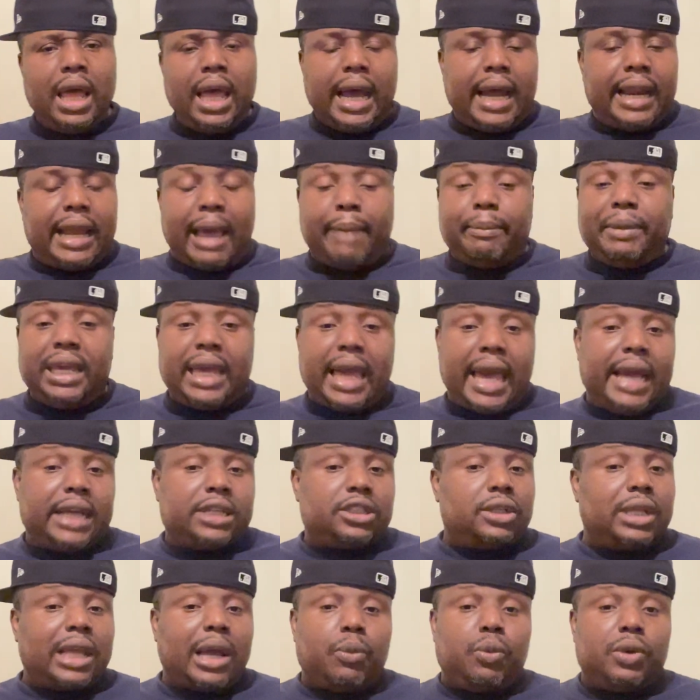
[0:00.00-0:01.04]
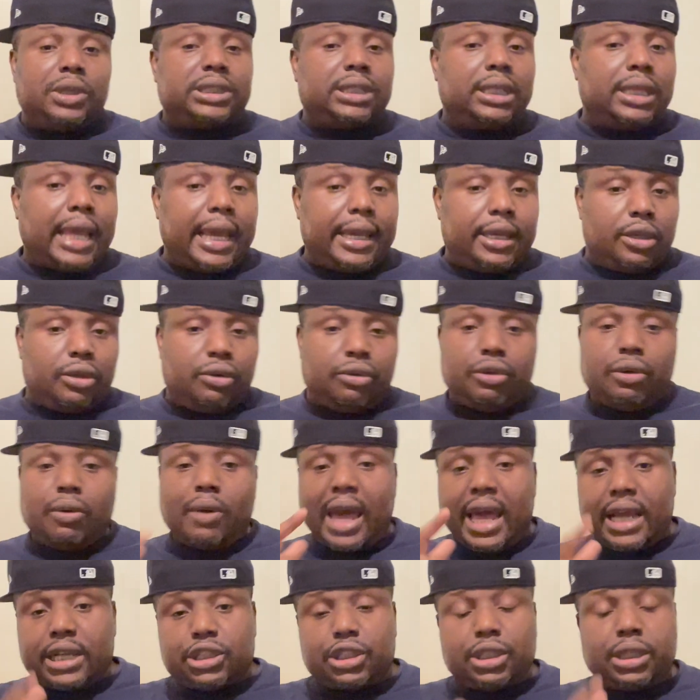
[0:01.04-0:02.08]
I mean, actually, I wasn't like you. You
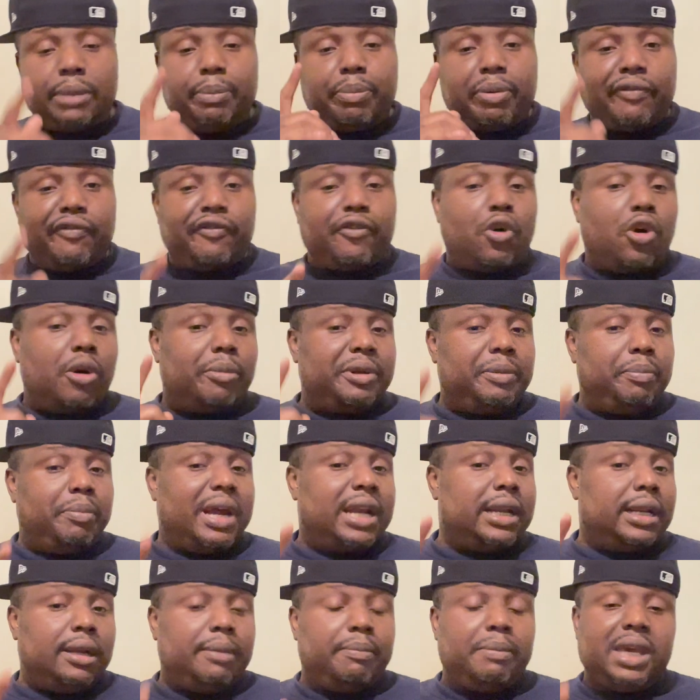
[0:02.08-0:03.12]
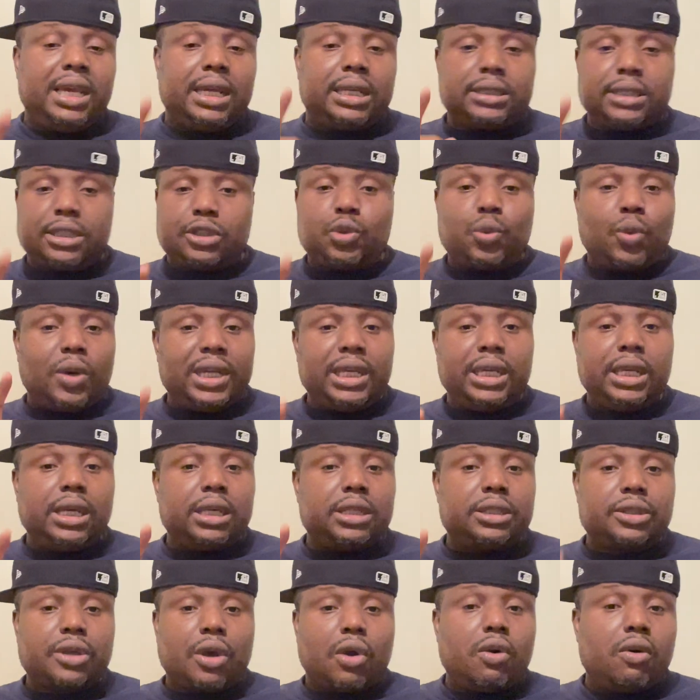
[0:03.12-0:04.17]
actually performing better than me, because at 20
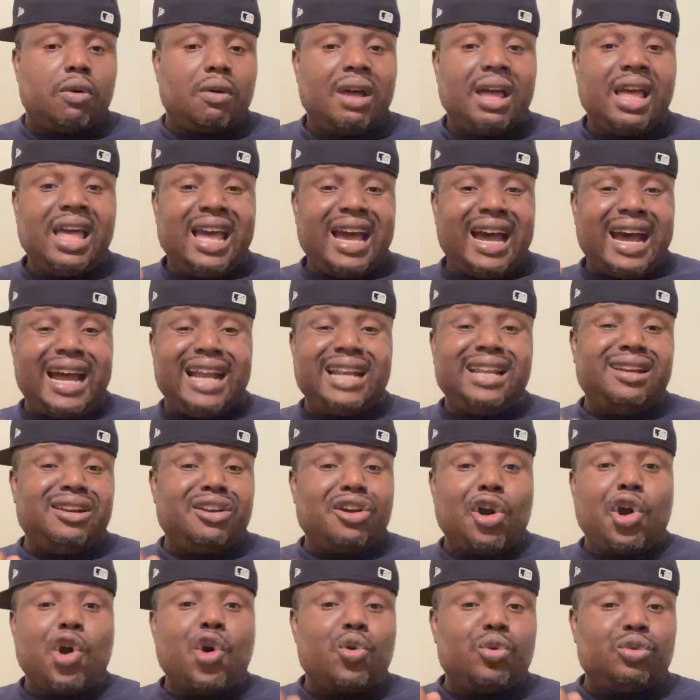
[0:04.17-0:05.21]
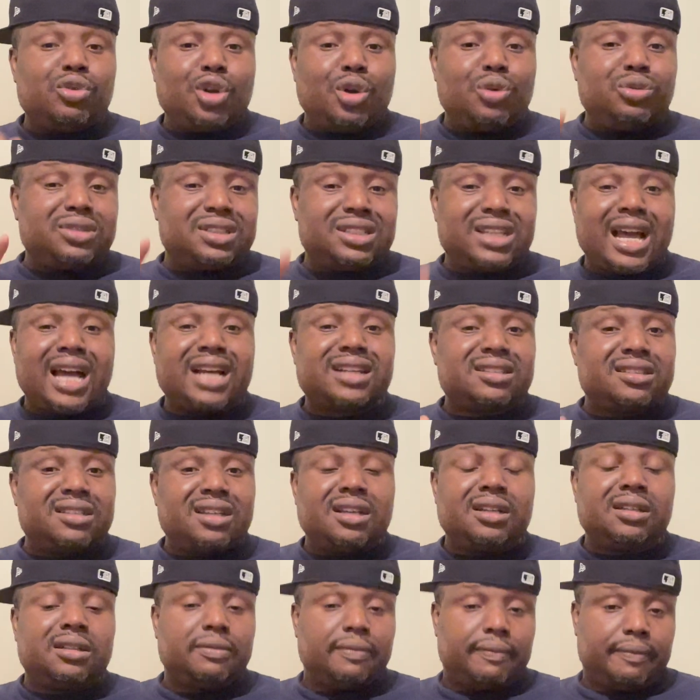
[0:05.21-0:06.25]
years old, I didn't hold no stock,
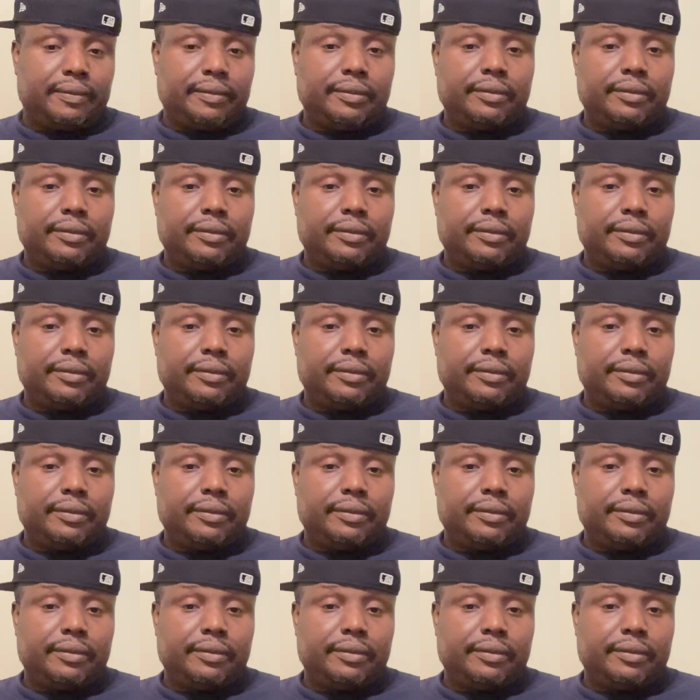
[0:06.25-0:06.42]
son.